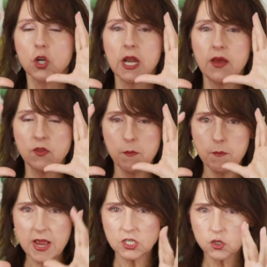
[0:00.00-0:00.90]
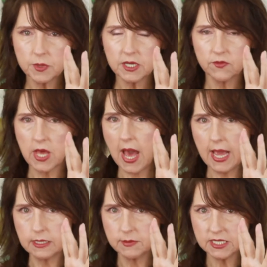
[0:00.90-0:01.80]
going to have the measurement of the
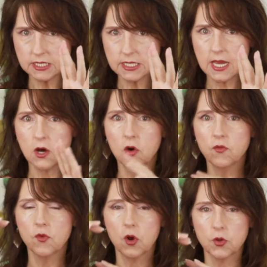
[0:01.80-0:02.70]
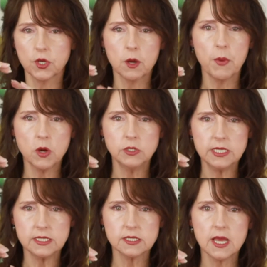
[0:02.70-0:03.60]
item itself or the component
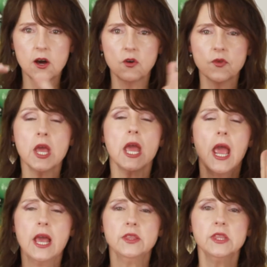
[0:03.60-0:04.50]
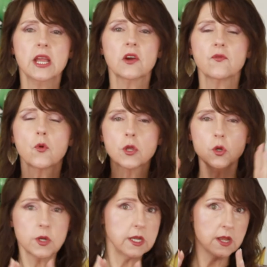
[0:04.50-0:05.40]
itself, and therefore
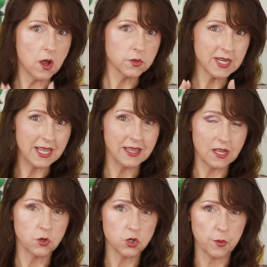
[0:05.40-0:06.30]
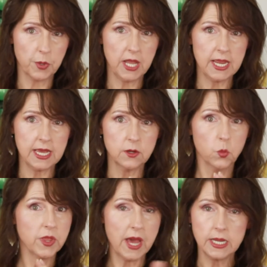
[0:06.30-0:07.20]
you can notate that on your plan
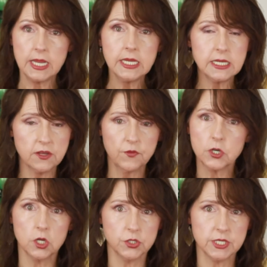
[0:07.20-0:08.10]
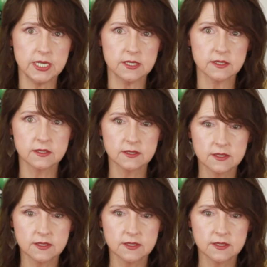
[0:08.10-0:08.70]
without any difficulties.